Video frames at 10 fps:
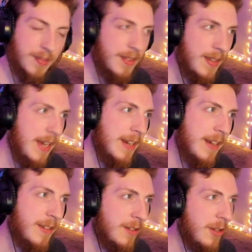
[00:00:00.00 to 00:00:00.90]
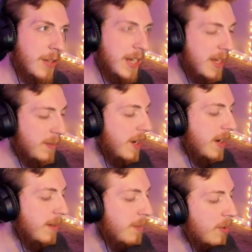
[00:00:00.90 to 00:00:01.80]
And they slowly keep
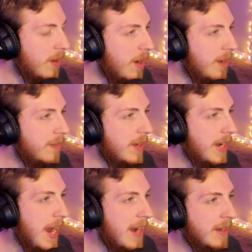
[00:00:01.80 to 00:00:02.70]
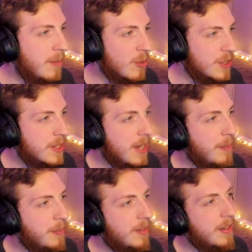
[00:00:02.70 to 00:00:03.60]
cutting more off and adding more
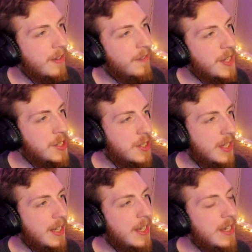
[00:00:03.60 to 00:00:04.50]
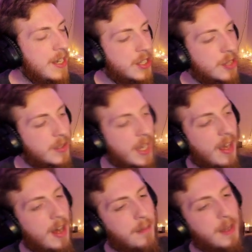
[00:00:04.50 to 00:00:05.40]
steps till eventually you get
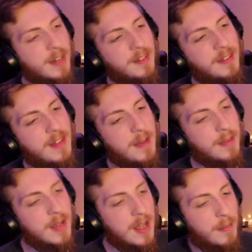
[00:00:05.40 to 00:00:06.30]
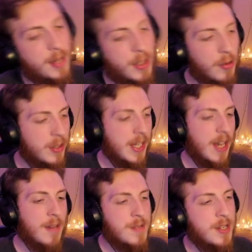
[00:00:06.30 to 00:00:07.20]
up on a step, but you're only
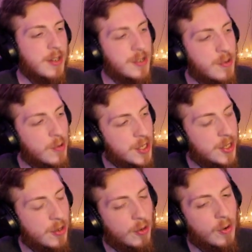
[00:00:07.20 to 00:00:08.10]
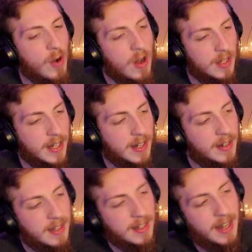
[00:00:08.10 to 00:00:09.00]
up to your torso crawling.
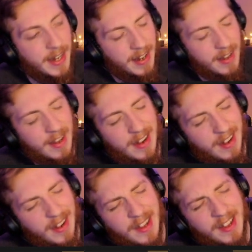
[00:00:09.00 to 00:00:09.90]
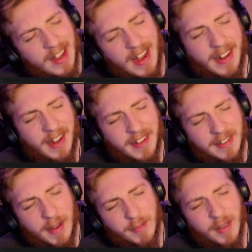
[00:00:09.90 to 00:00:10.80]
Like, I guess
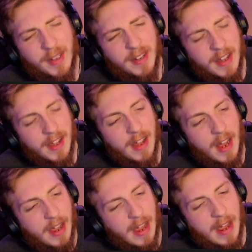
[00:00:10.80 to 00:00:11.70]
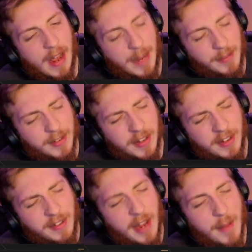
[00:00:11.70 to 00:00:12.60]
I'm still the
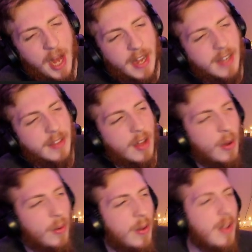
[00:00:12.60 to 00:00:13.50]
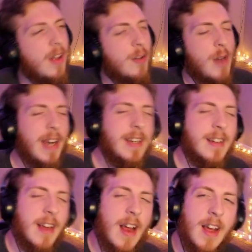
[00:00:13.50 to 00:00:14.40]
same height though, right,
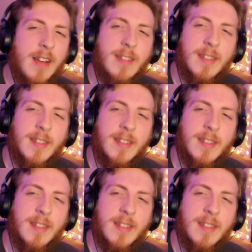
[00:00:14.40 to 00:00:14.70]
guys?